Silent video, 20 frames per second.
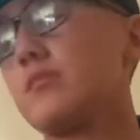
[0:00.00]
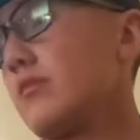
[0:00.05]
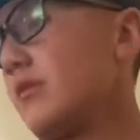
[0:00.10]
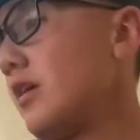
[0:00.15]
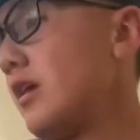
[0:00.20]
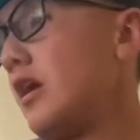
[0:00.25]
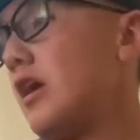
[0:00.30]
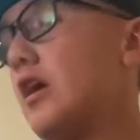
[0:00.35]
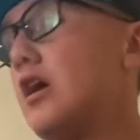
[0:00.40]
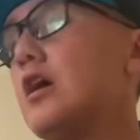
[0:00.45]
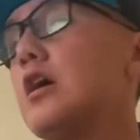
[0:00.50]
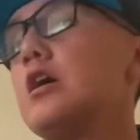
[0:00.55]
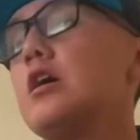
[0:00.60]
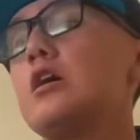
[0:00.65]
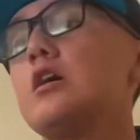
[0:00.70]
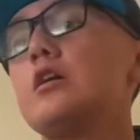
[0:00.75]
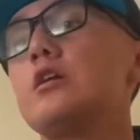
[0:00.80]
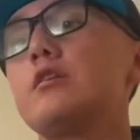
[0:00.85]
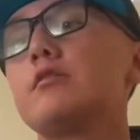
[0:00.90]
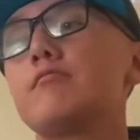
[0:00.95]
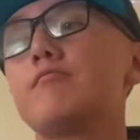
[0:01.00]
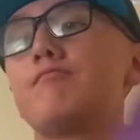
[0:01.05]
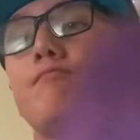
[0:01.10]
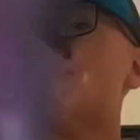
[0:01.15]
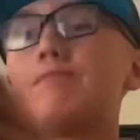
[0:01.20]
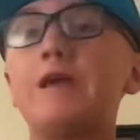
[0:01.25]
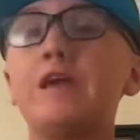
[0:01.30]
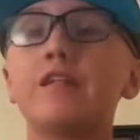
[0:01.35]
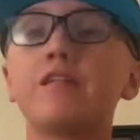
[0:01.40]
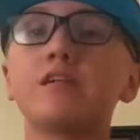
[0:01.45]
And
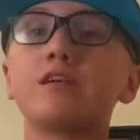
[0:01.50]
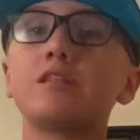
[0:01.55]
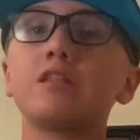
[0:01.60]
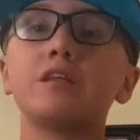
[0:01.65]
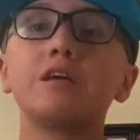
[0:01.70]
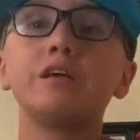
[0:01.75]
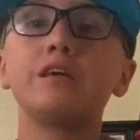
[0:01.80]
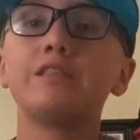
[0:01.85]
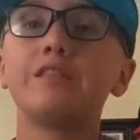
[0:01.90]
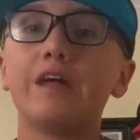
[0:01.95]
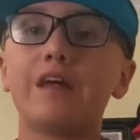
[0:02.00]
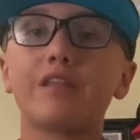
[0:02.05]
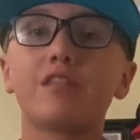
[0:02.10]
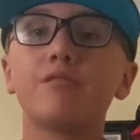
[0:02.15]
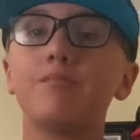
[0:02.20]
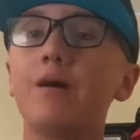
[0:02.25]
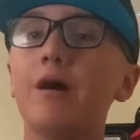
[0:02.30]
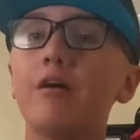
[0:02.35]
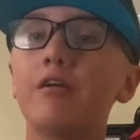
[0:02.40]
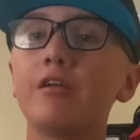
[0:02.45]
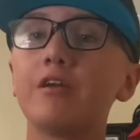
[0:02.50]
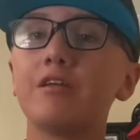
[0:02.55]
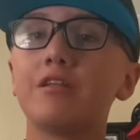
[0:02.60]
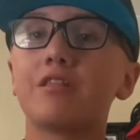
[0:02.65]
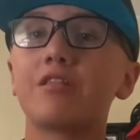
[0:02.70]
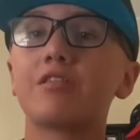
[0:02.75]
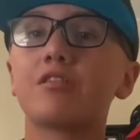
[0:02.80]
basically that's about it.